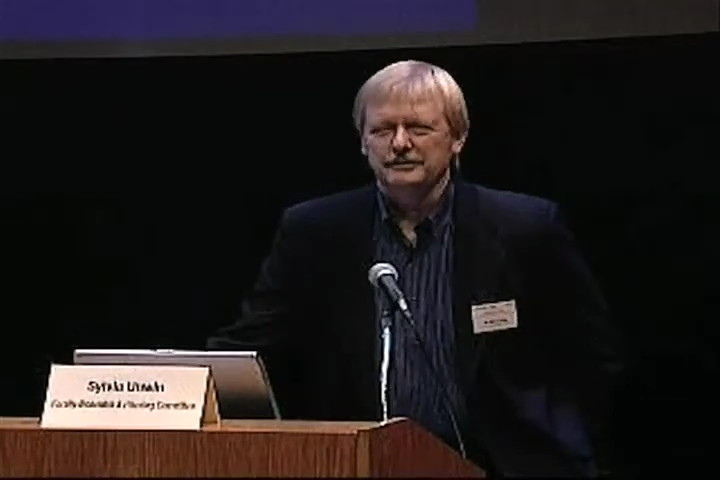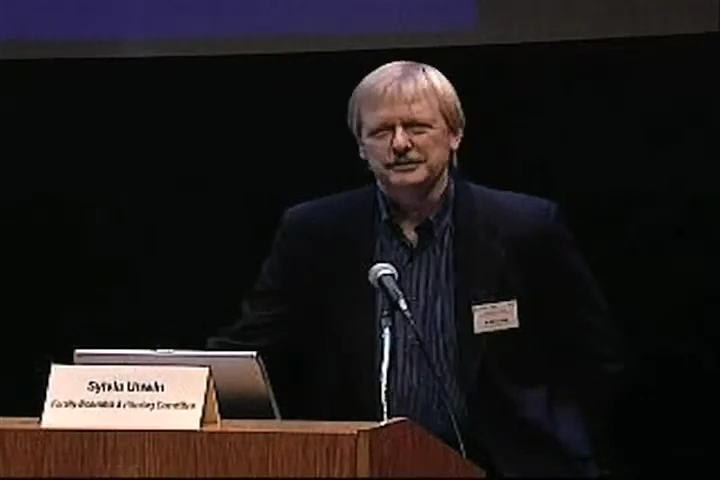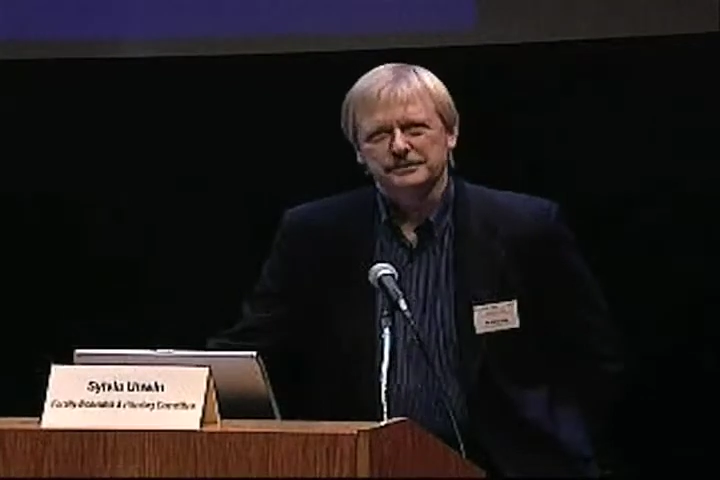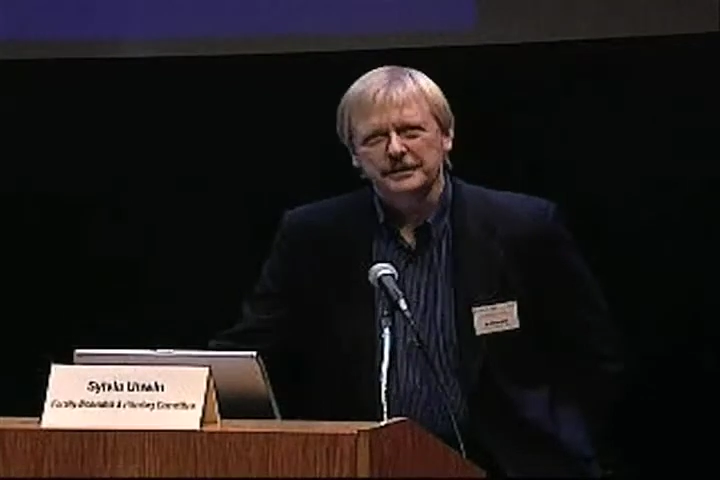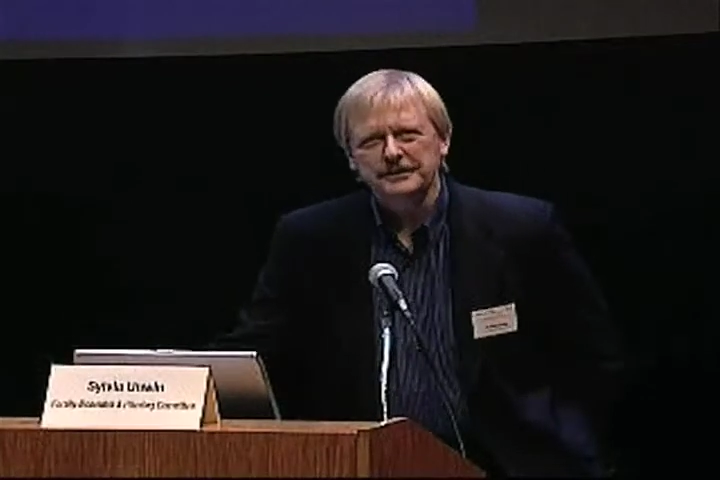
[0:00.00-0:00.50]

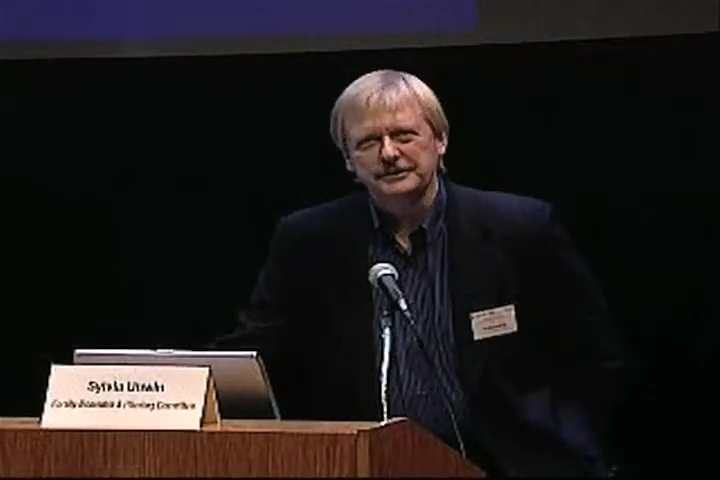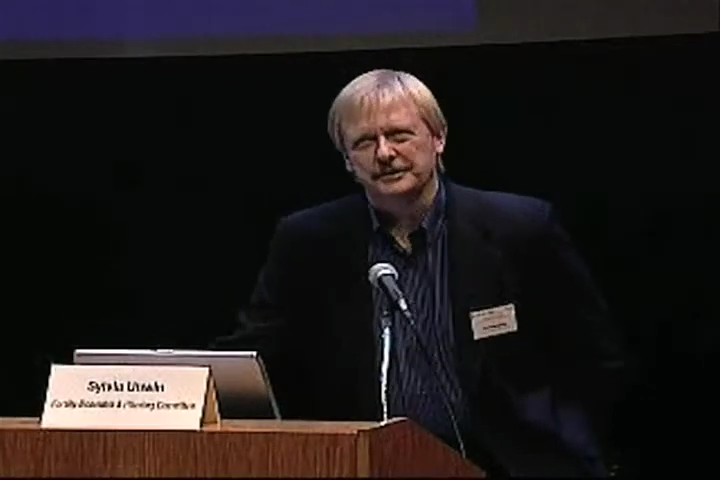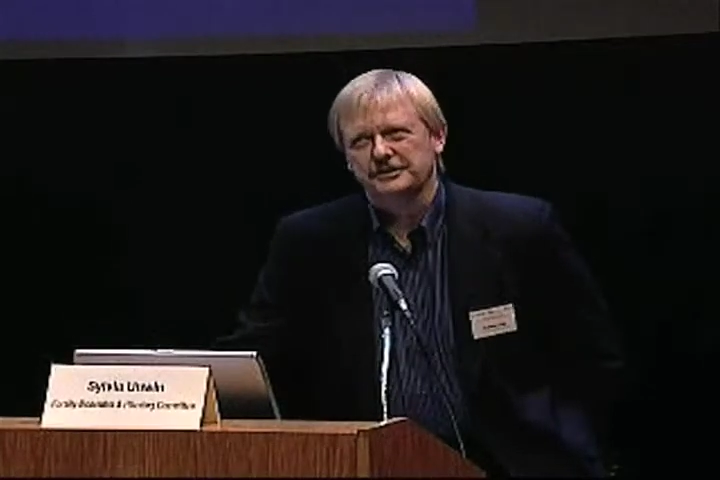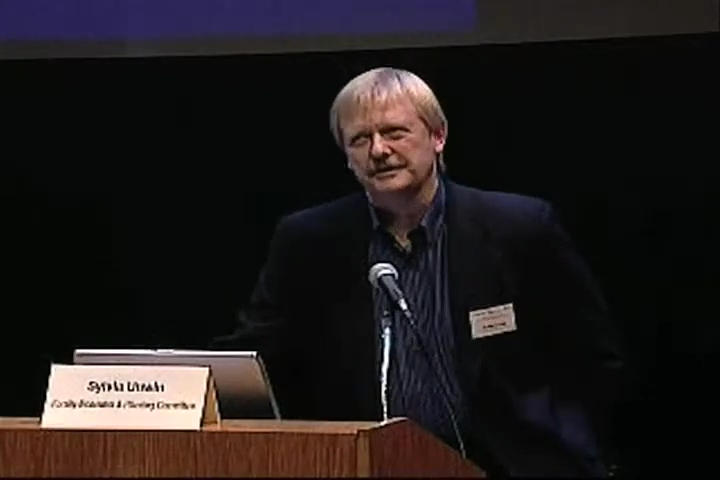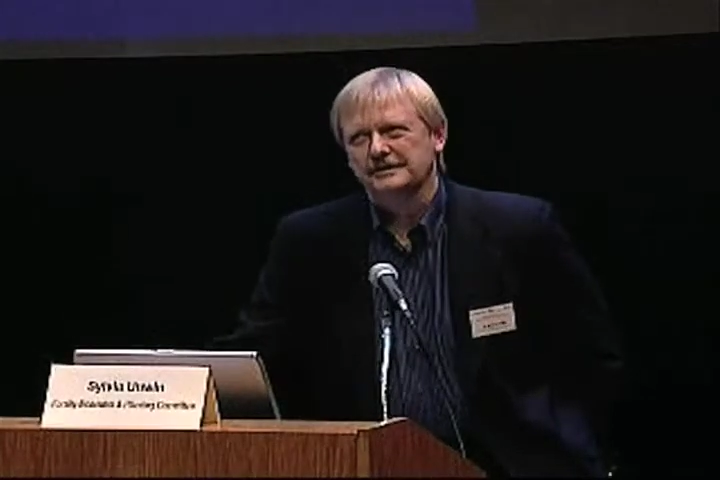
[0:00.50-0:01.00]
was
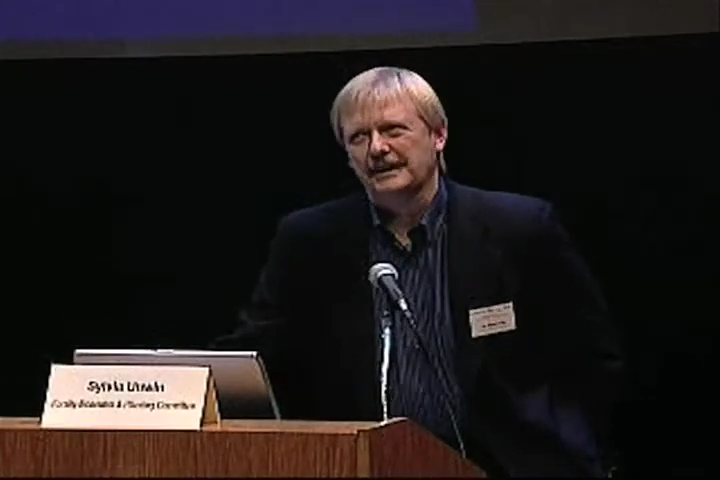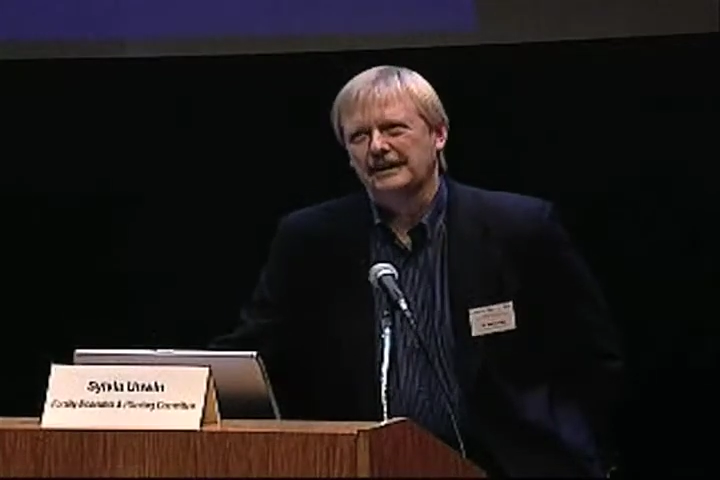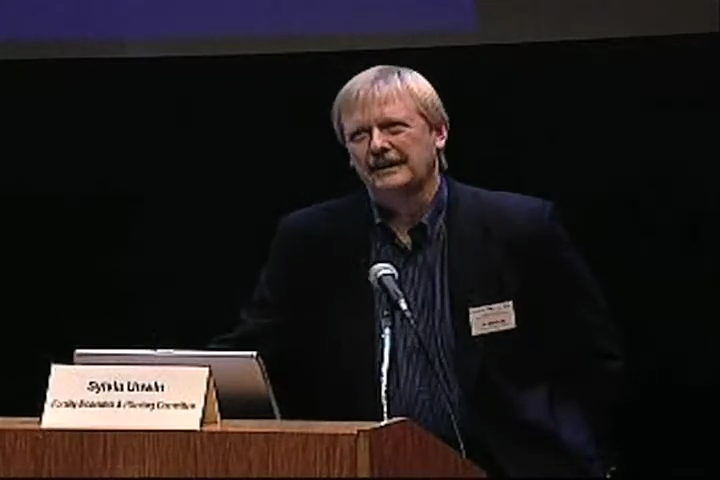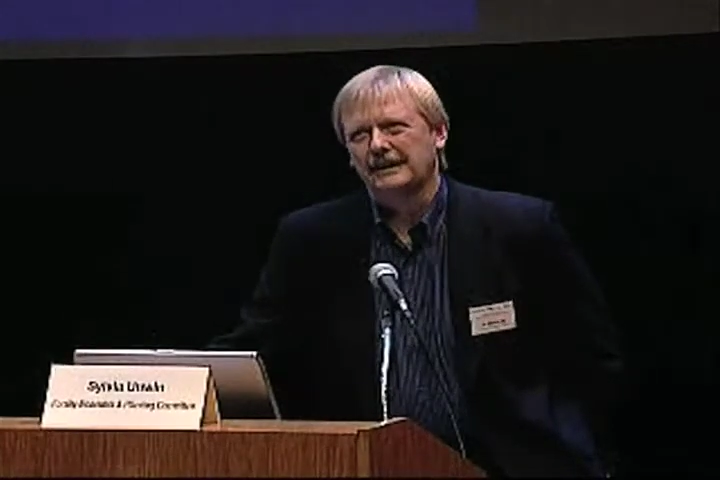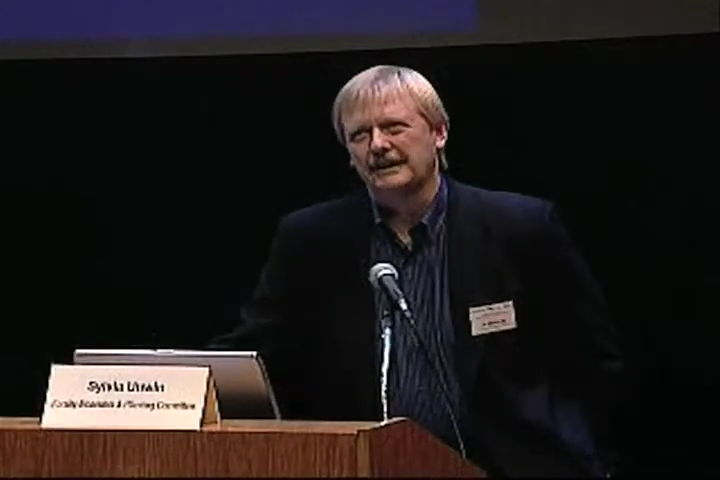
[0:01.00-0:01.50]
research in
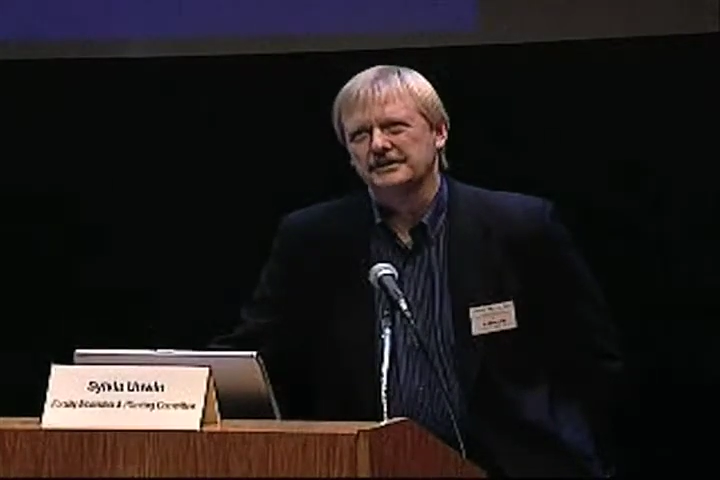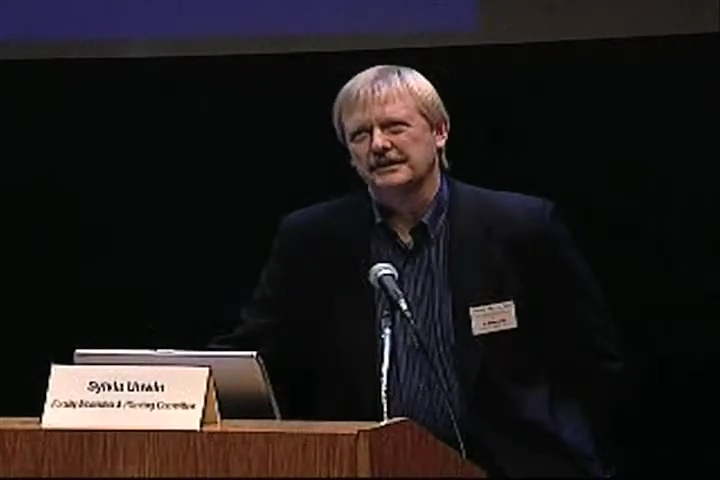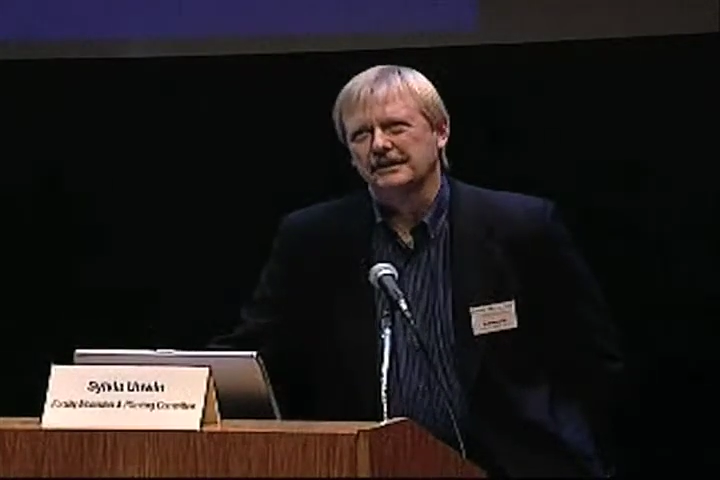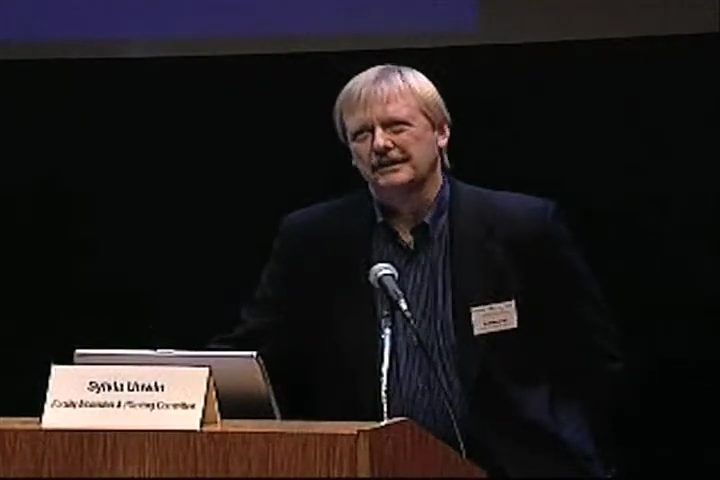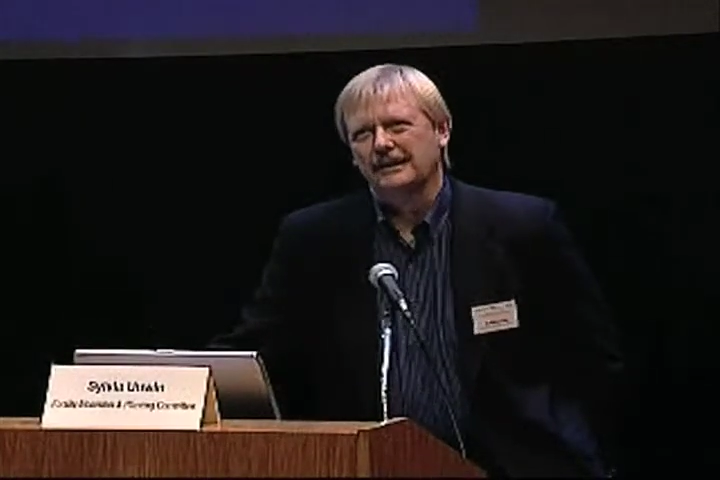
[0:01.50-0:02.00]
psychology,